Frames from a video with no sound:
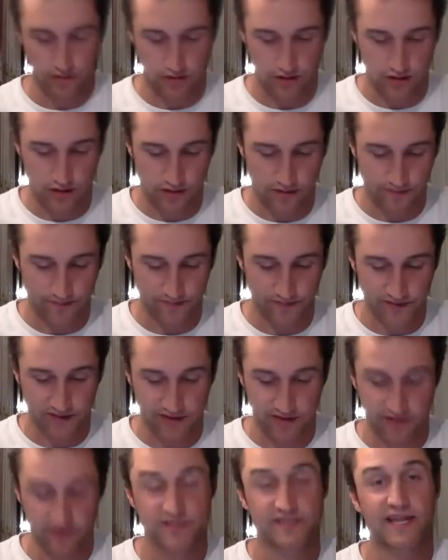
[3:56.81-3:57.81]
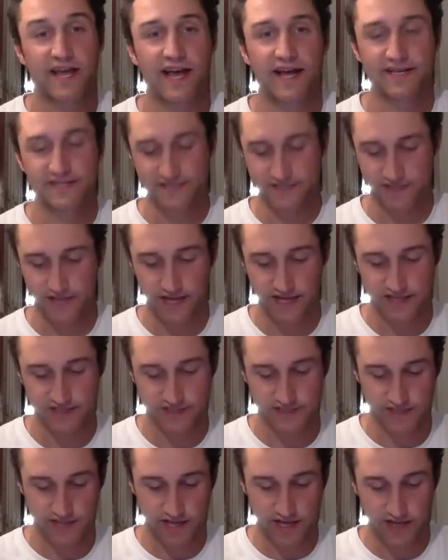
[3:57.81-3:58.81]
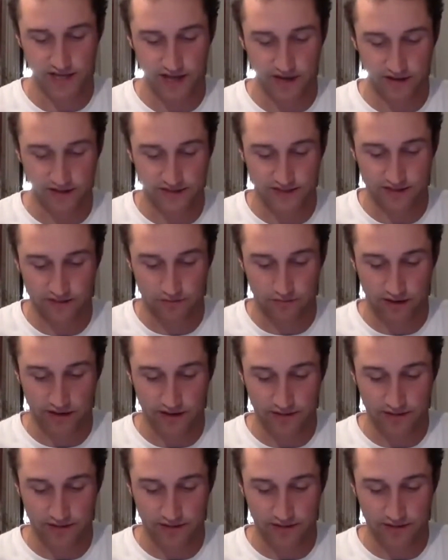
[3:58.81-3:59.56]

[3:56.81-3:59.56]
And there's 10 states that guarantee the right to